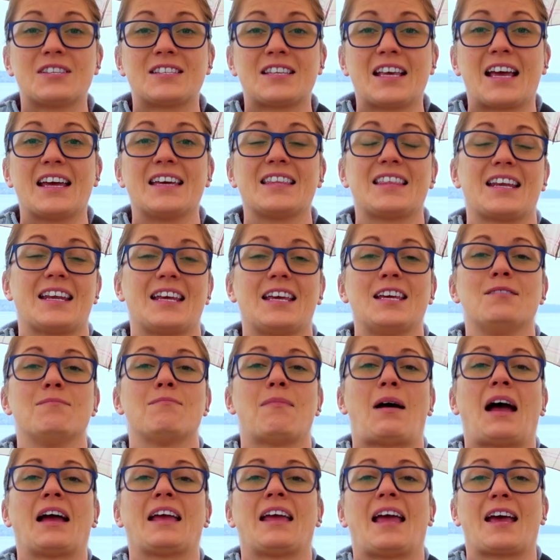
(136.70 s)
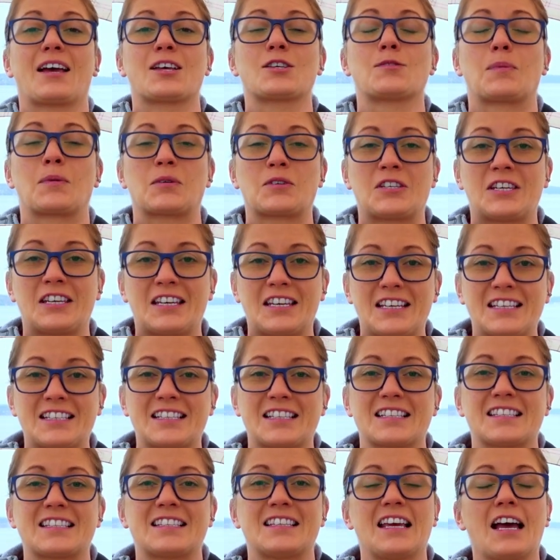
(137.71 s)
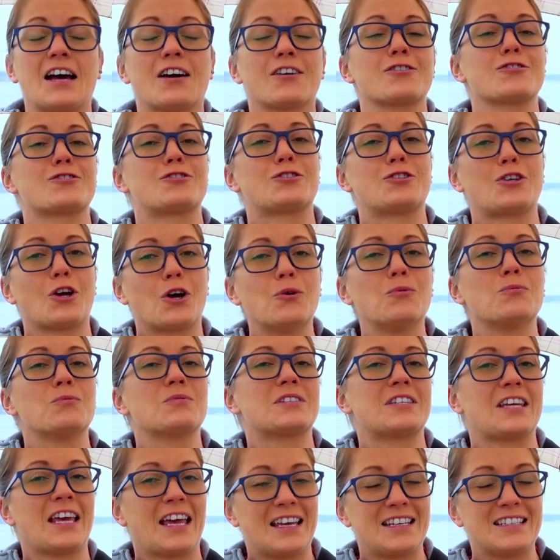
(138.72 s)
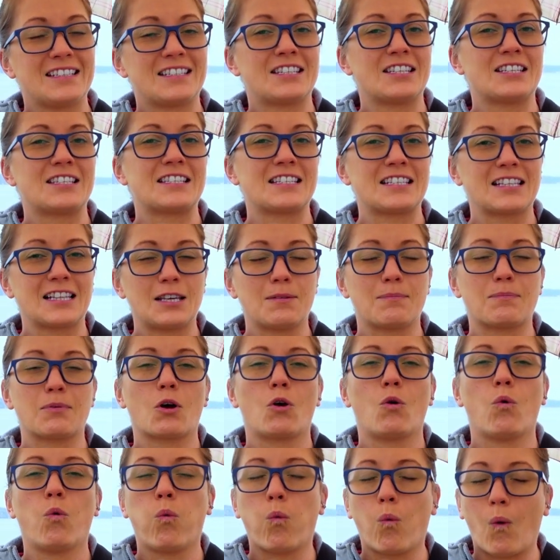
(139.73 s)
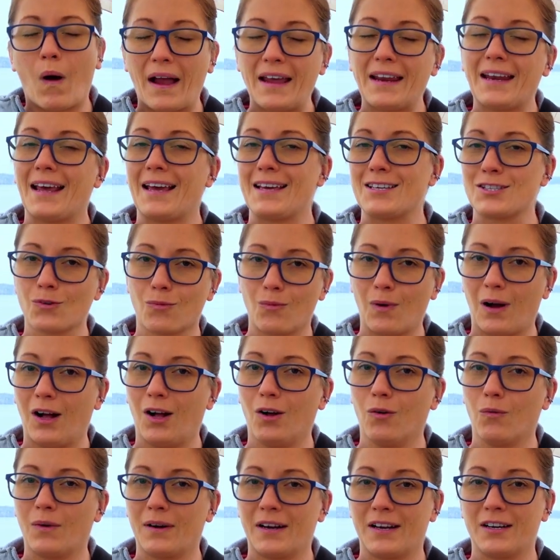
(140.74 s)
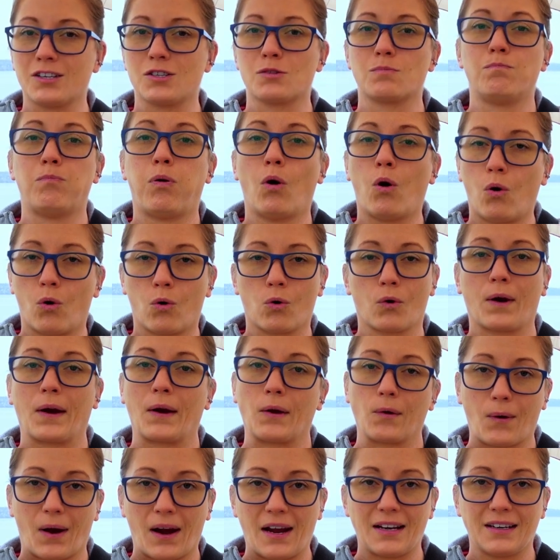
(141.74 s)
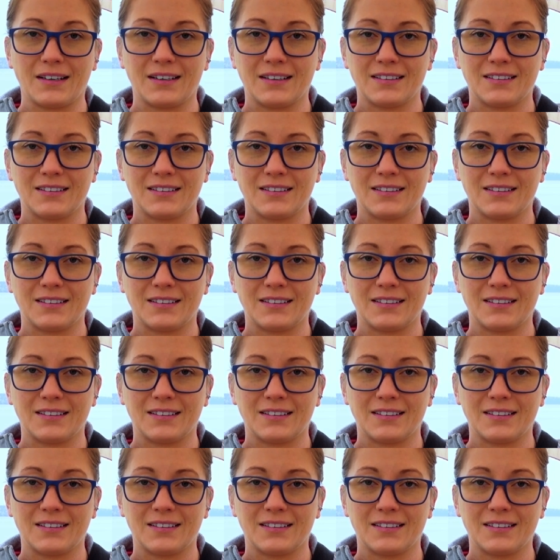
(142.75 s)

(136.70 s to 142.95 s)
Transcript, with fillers: say that in my expertise, sea otters don't tend to sleep quite as well when it is pouring rain.